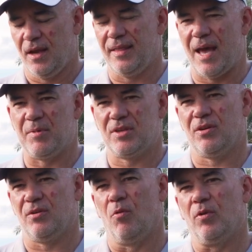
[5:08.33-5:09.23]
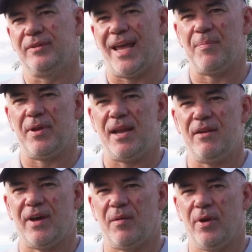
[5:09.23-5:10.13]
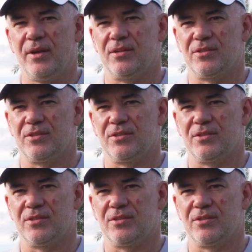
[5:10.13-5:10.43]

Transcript: And that material will dampen any vibration.